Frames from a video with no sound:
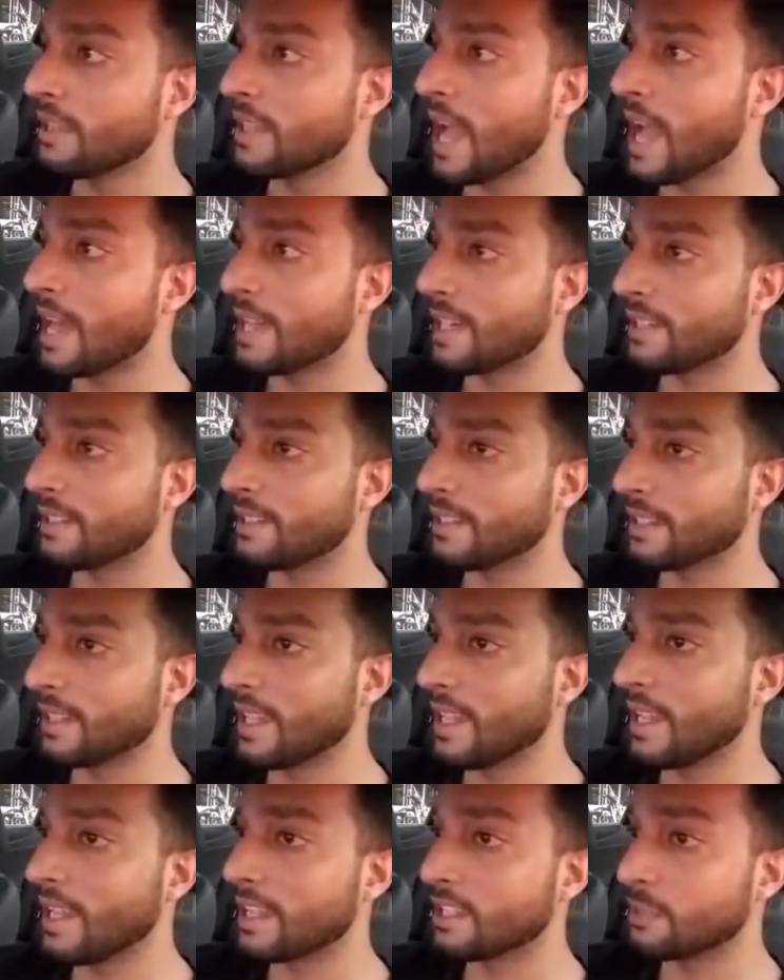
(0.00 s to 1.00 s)
That
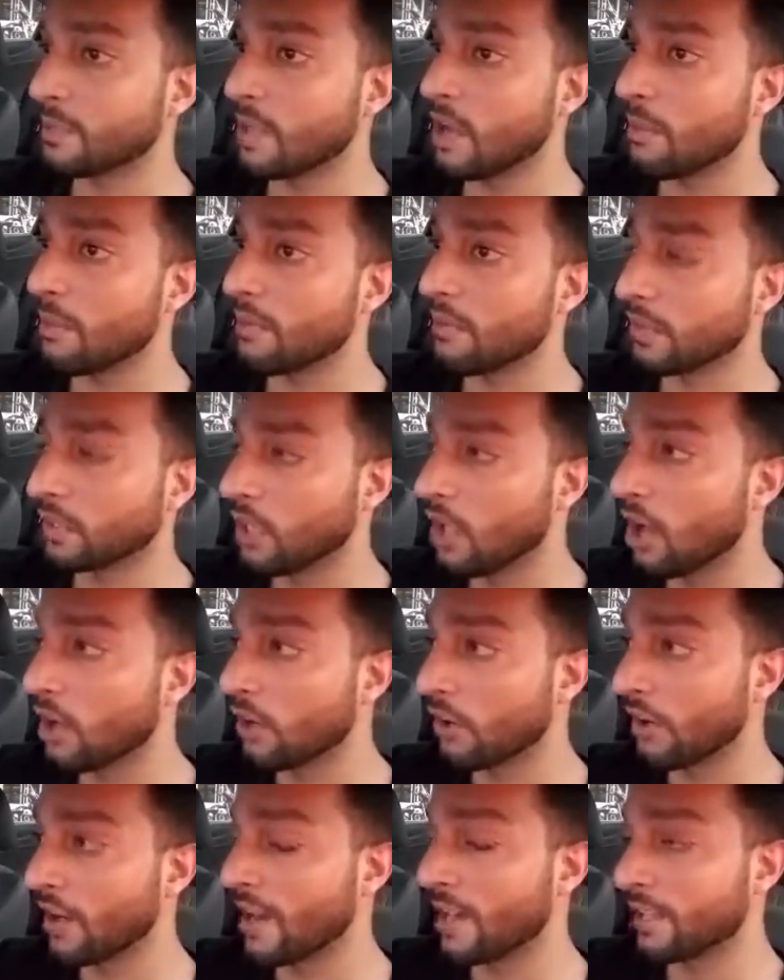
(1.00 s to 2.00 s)
delay has become even
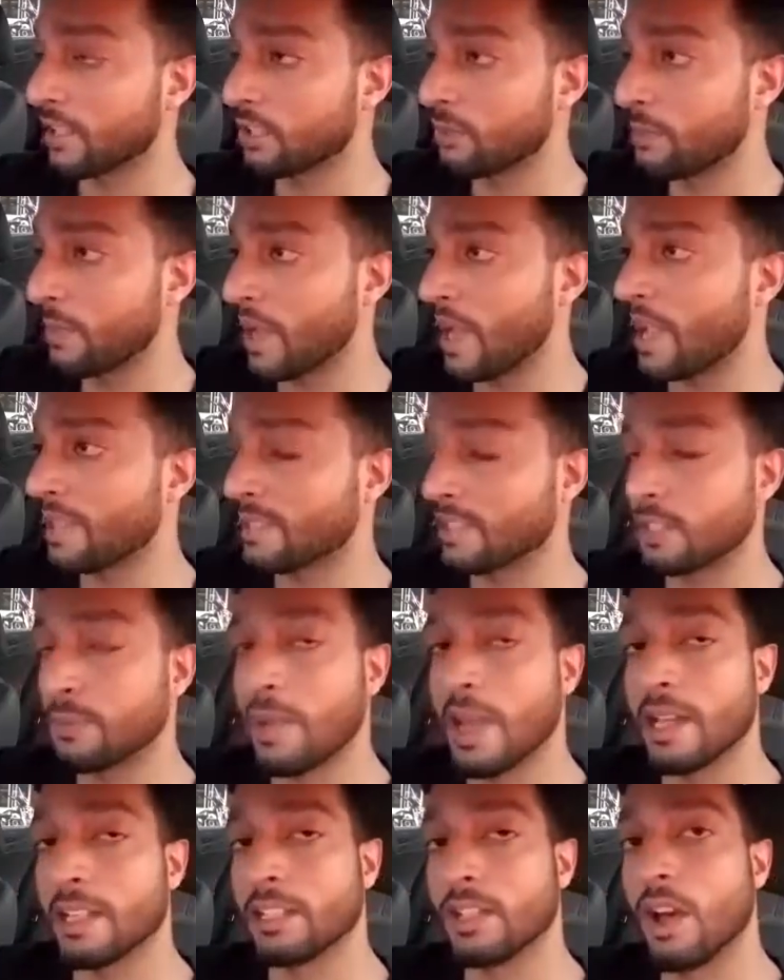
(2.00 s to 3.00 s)
longer and has
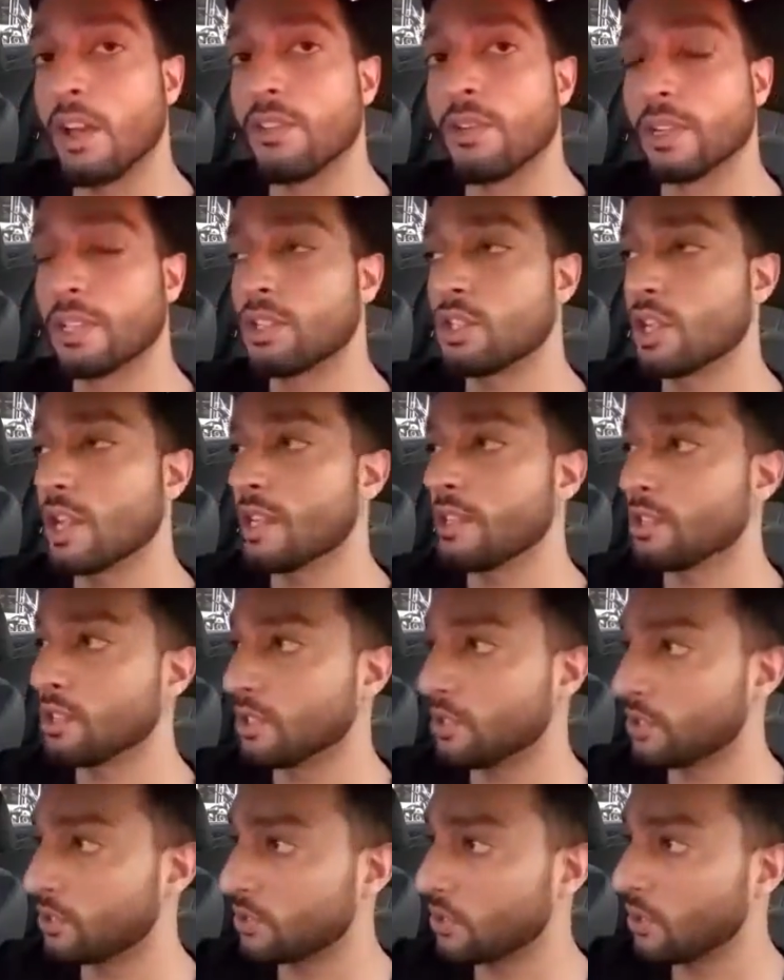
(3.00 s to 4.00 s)
expanded to other exchanges.